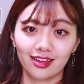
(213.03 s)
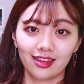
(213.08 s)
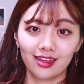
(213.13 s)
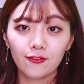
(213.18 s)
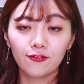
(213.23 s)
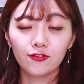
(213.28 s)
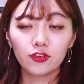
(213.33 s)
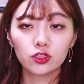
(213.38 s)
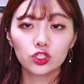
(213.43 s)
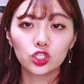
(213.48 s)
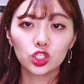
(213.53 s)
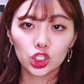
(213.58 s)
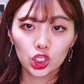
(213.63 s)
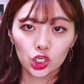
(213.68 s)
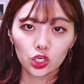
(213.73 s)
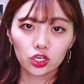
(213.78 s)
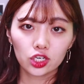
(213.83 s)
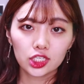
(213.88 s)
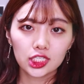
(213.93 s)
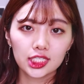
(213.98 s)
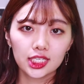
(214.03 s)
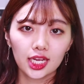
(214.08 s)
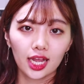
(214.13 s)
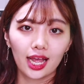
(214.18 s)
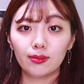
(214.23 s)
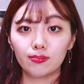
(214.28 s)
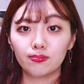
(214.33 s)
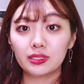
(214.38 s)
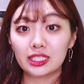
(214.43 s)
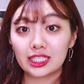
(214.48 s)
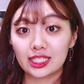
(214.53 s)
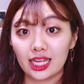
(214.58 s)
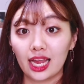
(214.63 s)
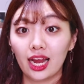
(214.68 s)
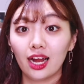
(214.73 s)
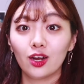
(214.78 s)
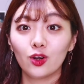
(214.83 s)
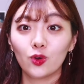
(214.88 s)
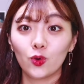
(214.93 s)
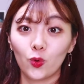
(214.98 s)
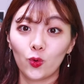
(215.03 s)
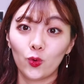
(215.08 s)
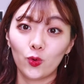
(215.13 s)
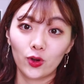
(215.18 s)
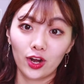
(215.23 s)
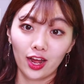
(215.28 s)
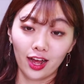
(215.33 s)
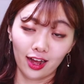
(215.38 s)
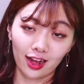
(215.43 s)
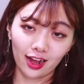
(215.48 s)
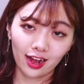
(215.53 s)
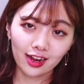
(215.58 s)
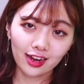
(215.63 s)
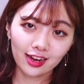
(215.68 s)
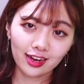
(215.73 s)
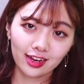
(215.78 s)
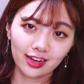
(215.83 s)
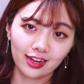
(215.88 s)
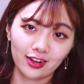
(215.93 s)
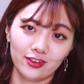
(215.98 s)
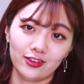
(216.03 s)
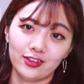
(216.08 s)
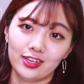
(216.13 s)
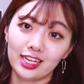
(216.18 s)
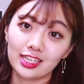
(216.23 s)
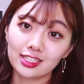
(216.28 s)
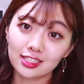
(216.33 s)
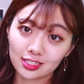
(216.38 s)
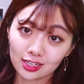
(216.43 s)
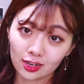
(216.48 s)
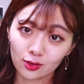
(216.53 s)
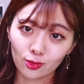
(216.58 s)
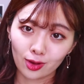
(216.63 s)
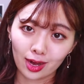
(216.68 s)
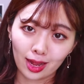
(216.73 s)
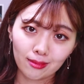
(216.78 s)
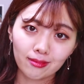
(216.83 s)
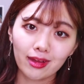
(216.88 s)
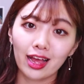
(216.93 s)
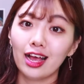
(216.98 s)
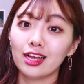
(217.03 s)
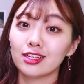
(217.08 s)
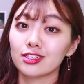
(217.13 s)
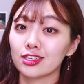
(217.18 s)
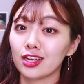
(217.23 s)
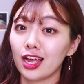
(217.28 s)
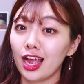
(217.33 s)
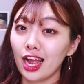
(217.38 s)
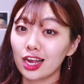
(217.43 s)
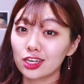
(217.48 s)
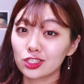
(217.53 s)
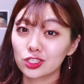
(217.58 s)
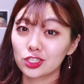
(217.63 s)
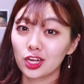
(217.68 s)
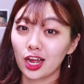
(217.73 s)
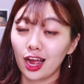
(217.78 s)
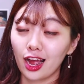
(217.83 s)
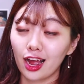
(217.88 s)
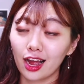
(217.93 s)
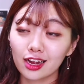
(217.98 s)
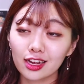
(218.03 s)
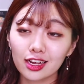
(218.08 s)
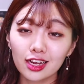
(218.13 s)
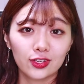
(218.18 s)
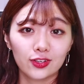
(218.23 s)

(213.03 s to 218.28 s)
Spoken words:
If you search Yves Saint Laurent on Instagram as a hashtag,